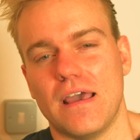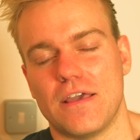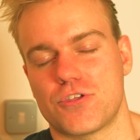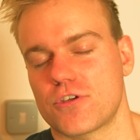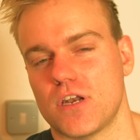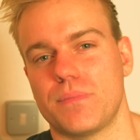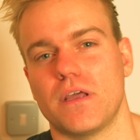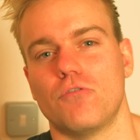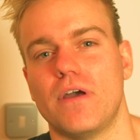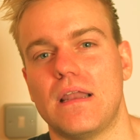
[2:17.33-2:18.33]
It's just going to
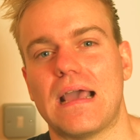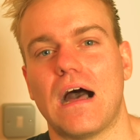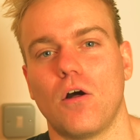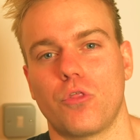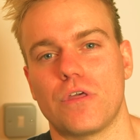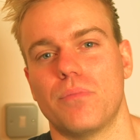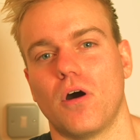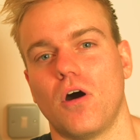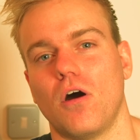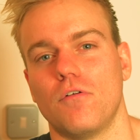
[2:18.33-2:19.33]
be a really healthy
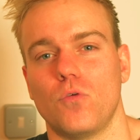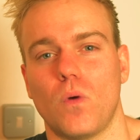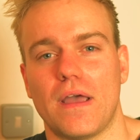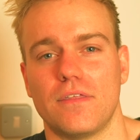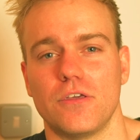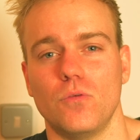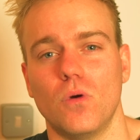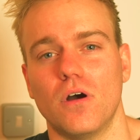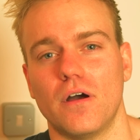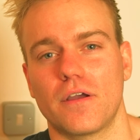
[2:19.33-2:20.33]
part of the way that you
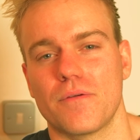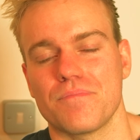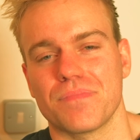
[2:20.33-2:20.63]
work.